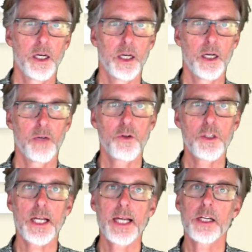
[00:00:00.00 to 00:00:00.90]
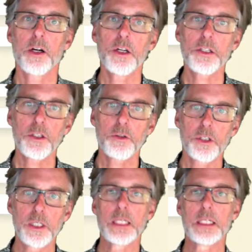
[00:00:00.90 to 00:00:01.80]
Of course, I can also
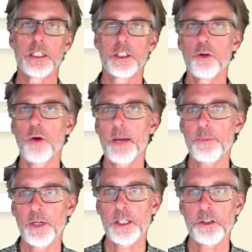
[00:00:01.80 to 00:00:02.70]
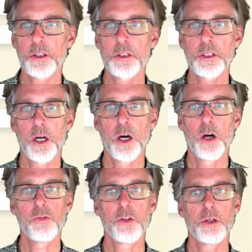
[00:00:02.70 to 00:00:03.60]
do operations
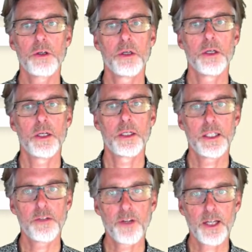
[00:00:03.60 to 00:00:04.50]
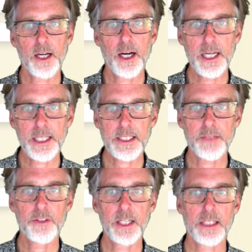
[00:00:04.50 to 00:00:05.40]
over different kinds of
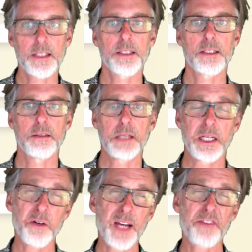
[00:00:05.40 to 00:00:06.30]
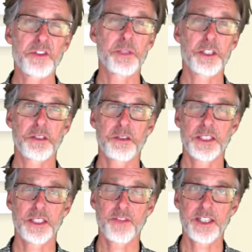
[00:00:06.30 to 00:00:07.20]
lists. They don't have to be just a list
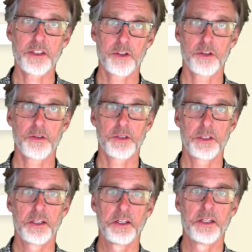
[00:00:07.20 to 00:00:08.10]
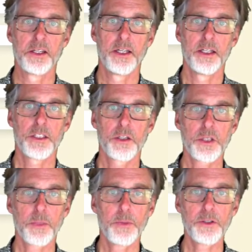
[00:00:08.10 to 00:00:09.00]
of integers. So
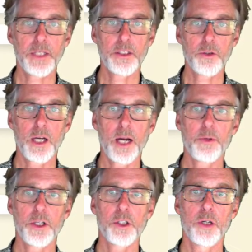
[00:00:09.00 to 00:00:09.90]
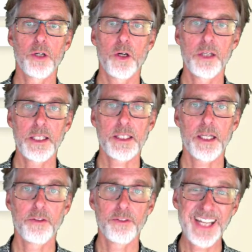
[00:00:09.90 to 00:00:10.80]
suppose I do an operation over a list
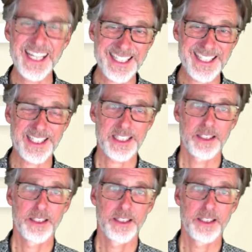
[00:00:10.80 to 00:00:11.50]
of lists.